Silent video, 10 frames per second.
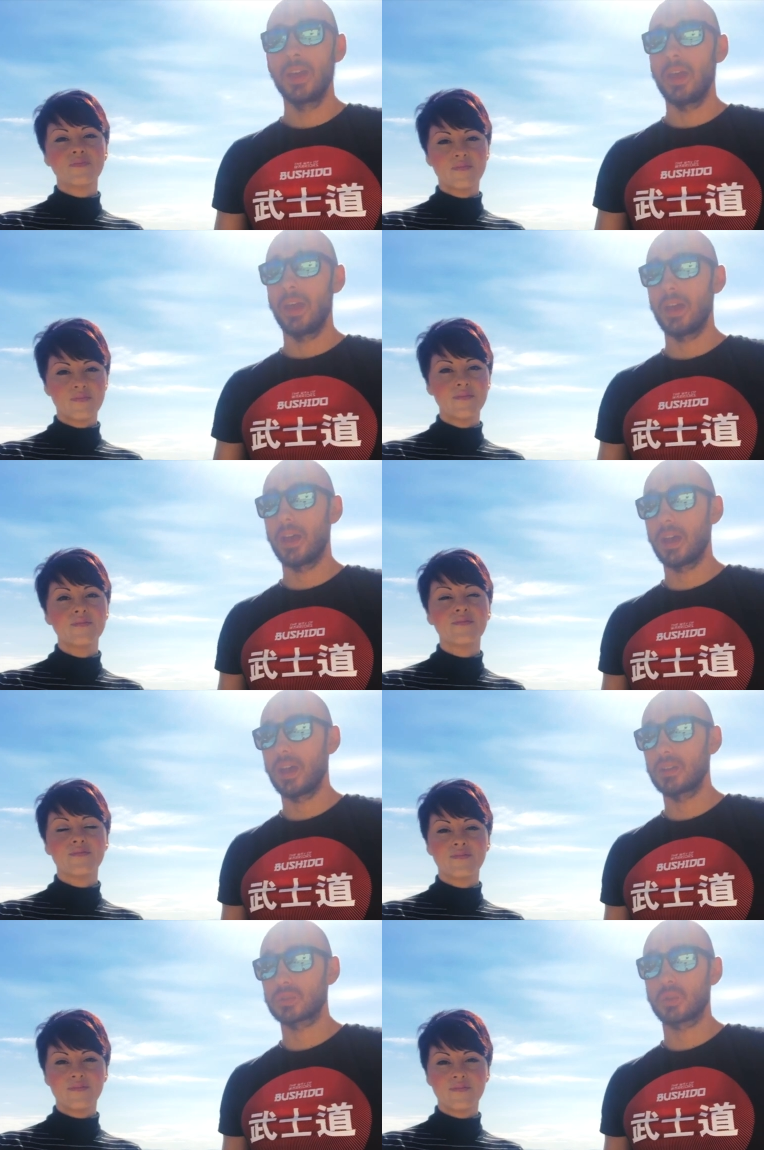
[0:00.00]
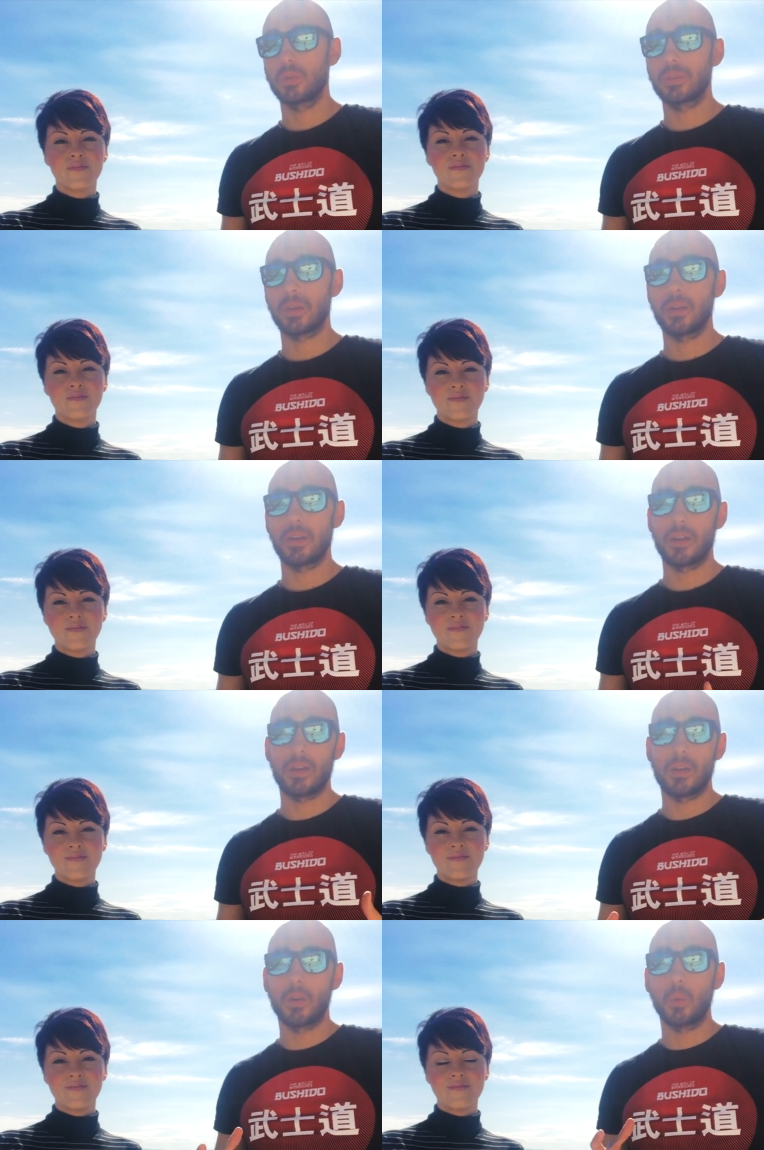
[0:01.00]
Speaker 1: Uh, so
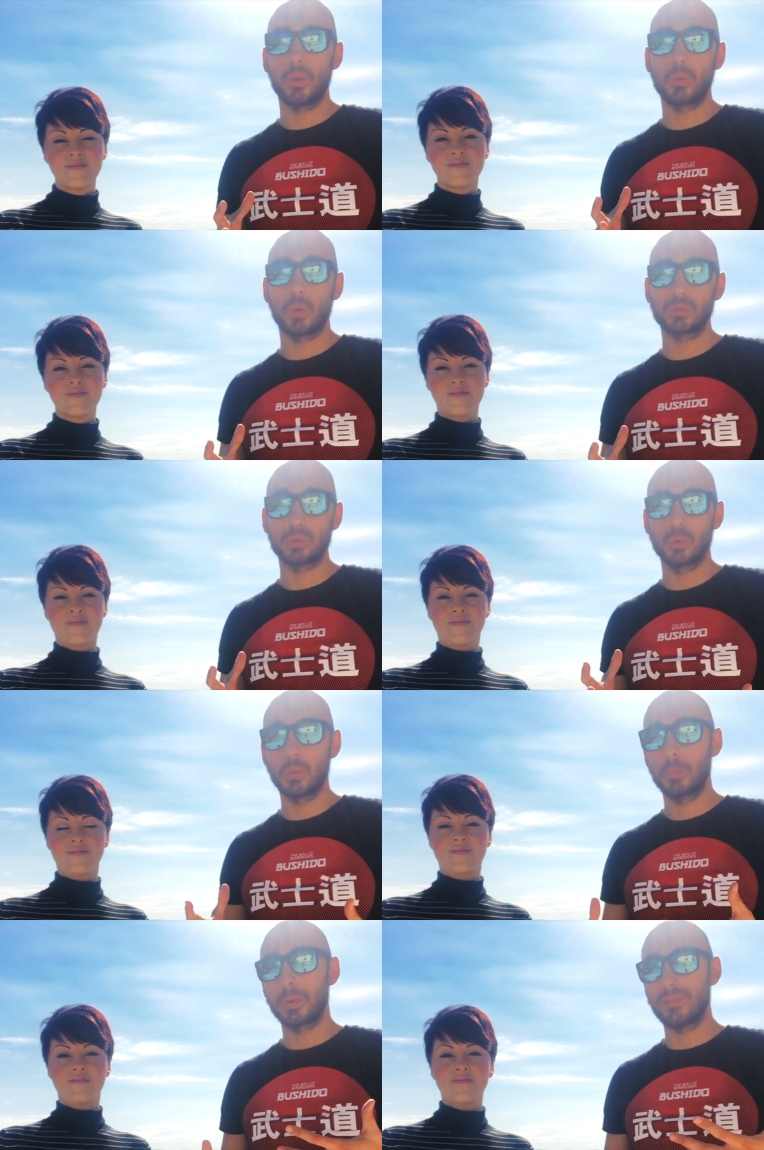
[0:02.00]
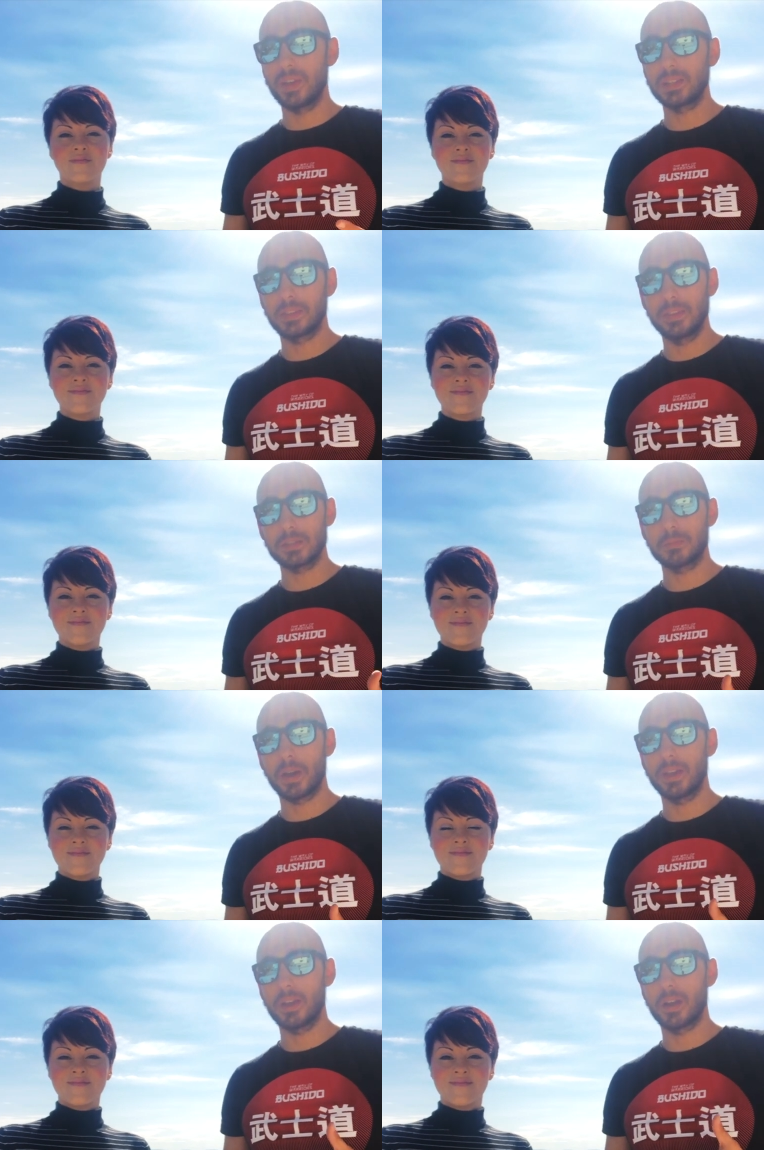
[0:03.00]
the, we want to prevent this
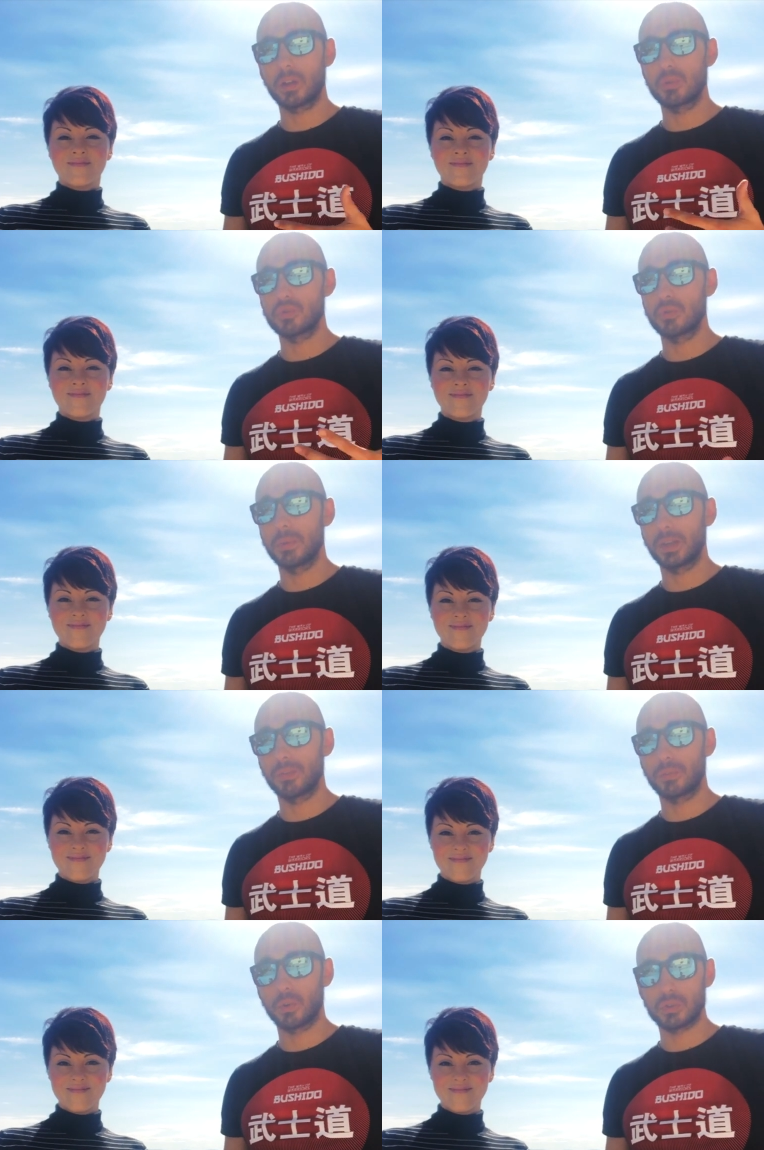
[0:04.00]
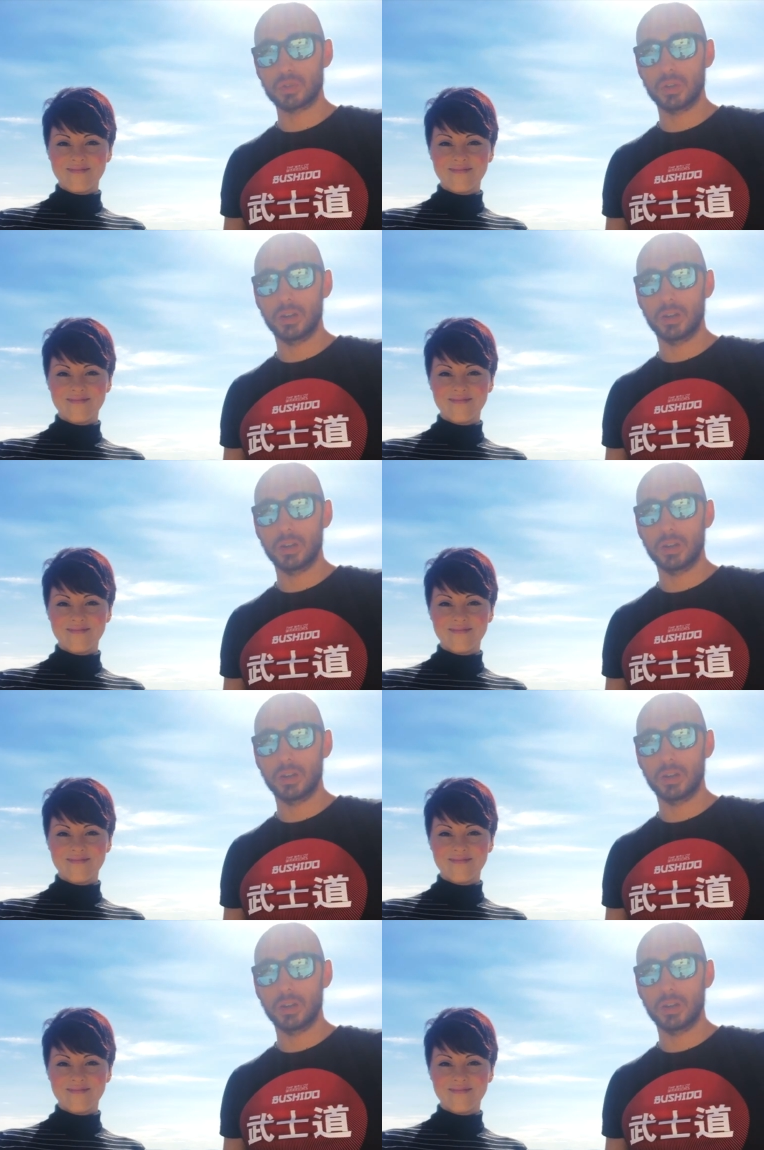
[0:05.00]
by consuming, of course.